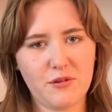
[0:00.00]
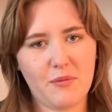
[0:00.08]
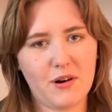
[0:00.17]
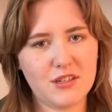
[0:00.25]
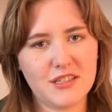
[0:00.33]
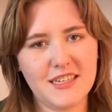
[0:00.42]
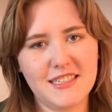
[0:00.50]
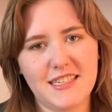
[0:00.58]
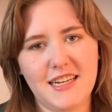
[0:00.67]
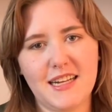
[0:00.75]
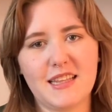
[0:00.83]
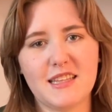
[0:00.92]
March
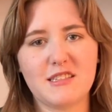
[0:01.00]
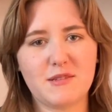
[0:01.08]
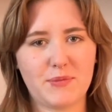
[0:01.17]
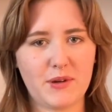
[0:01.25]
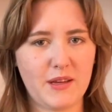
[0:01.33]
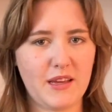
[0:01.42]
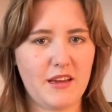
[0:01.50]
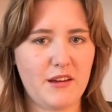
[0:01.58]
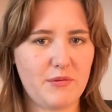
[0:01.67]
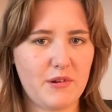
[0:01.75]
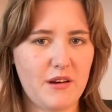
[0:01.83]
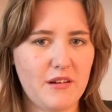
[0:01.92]
19th, the spring
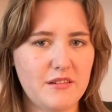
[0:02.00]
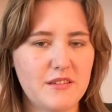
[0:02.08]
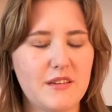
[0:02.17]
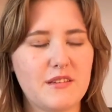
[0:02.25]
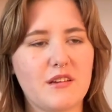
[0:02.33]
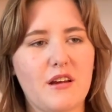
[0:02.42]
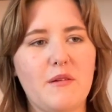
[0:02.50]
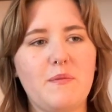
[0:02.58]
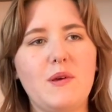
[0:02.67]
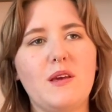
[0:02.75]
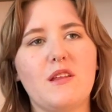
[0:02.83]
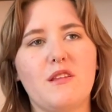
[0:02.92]
equinox, is gonna
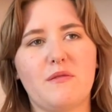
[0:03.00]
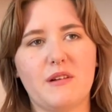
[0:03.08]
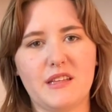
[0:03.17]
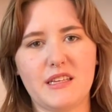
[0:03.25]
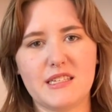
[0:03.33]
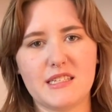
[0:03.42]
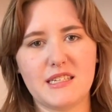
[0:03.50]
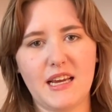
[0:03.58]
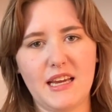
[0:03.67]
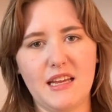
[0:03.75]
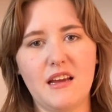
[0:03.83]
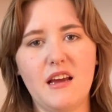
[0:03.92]
be the release
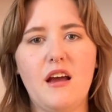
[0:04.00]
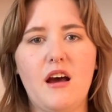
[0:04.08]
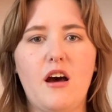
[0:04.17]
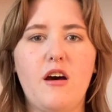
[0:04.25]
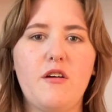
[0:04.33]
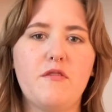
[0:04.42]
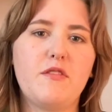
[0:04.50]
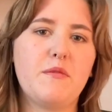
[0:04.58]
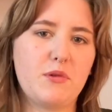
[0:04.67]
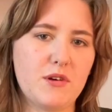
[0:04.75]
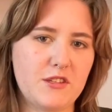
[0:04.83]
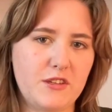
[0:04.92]
date of the
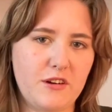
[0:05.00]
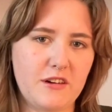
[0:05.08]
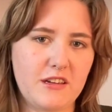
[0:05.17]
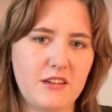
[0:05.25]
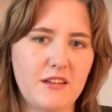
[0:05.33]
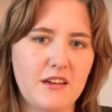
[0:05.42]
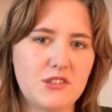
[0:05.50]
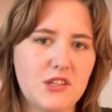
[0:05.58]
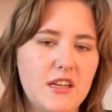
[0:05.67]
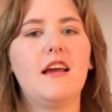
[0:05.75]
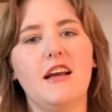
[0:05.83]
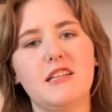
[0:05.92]
Poison Garden collection.
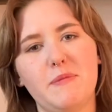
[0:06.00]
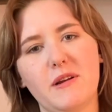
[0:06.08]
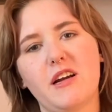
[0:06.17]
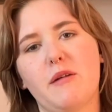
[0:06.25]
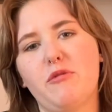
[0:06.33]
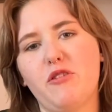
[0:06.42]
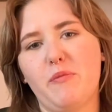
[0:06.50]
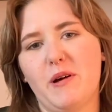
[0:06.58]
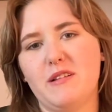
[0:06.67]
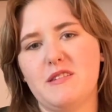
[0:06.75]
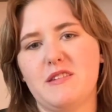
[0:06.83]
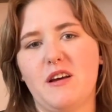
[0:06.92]
It's been a couple of
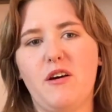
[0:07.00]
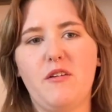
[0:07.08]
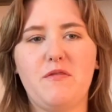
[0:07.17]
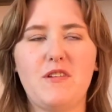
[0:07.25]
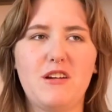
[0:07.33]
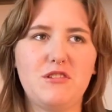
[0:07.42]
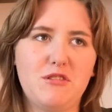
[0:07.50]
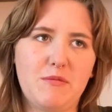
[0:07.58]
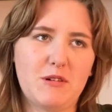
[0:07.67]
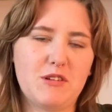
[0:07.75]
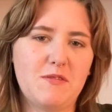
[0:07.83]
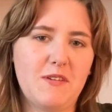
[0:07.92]
months of not doing
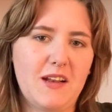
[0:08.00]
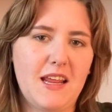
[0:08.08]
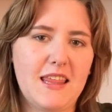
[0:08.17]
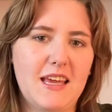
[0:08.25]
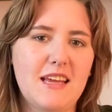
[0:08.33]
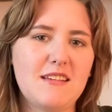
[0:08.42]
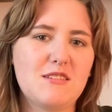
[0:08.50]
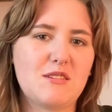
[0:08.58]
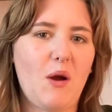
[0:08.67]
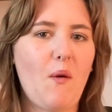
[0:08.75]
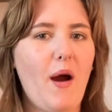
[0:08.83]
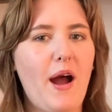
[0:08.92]
much of anything,
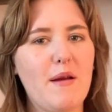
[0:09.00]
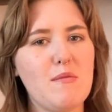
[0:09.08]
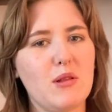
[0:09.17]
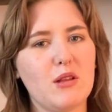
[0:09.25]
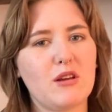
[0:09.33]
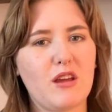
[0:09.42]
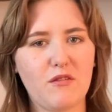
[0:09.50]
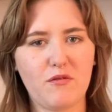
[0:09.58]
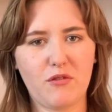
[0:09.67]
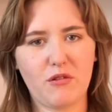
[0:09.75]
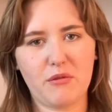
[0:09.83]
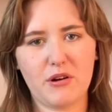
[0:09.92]
so I'm looking
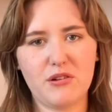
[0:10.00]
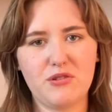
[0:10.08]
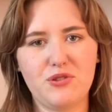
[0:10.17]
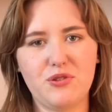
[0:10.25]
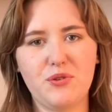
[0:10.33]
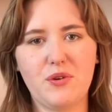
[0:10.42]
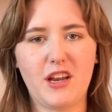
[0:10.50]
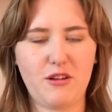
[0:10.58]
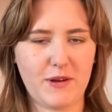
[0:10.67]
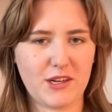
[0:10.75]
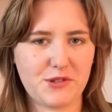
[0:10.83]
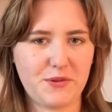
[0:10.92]
forward to getting
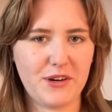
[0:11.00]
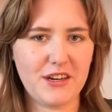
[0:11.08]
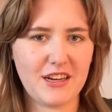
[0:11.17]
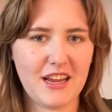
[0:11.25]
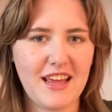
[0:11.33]
back to work,